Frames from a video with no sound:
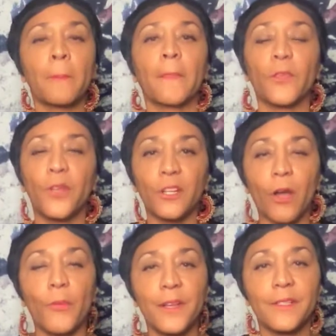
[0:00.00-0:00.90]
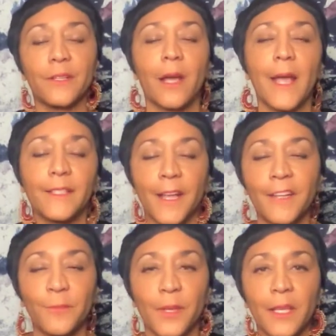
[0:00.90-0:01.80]
you can always
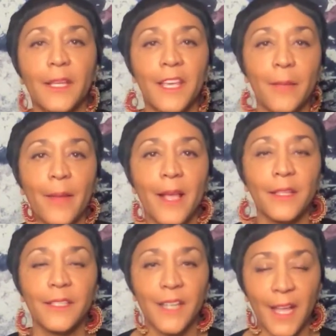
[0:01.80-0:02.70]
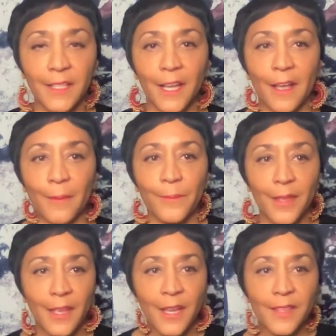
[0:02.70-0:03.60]
contact me at kimallen.com.
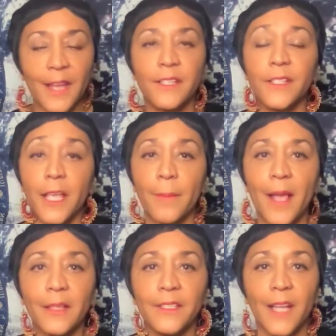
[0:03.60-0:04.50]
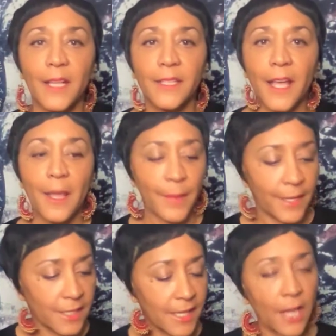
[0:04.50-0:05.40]
That is kimallen.com,
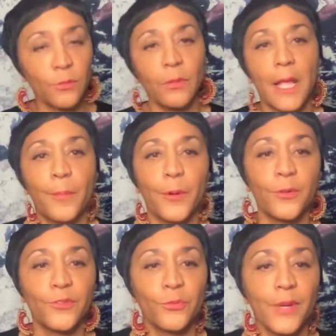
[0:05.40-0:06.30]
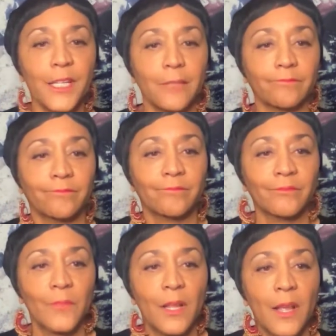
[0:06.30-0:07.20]
and schedule a personal reading.
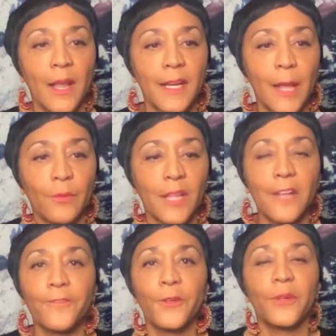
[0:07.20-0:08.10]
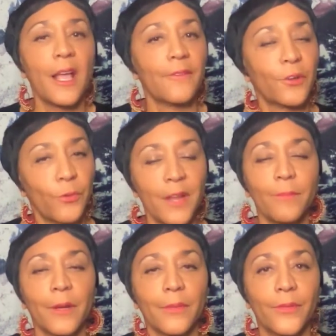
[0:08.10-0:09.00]
And I would like for you to have a great
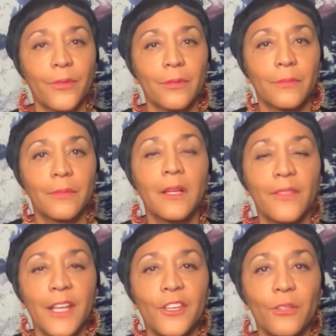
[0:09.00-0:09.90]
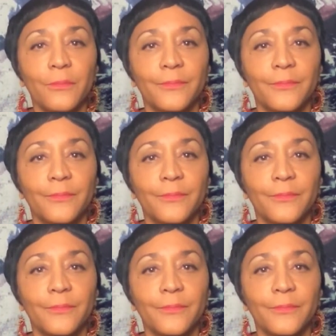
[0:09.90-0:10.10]
month. Thank you.